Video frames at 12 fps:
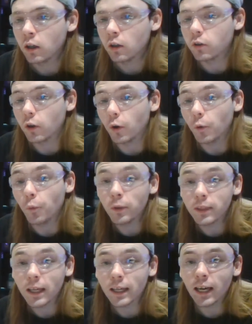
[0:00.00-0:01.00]
So
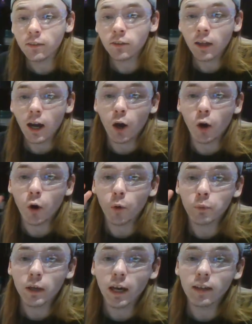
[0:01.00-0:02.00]
with that, guys, I
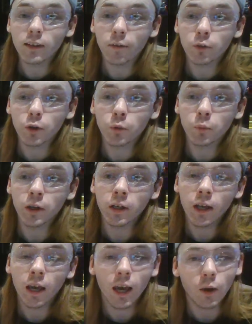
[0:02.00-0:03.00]
hope you guys have a good
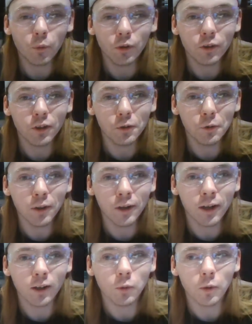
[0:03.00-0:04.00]
one, and we'll see you on the
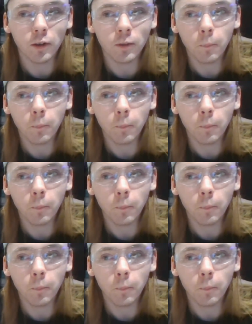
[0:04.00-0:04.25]
next one.